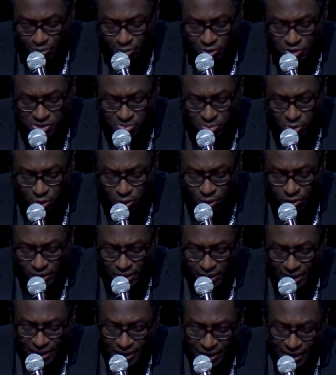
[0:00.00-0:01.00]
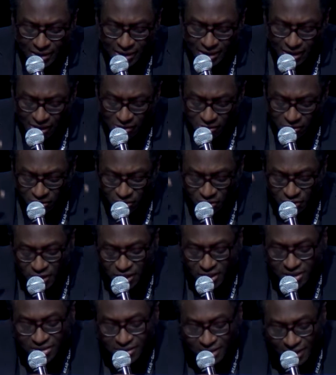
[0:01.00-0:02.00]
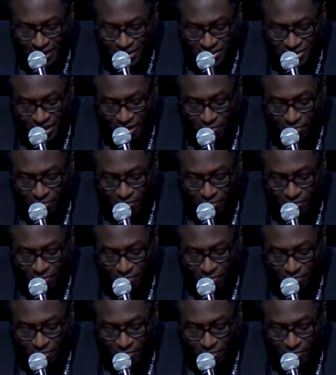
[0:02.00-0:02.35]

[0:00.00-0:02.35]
What's more, its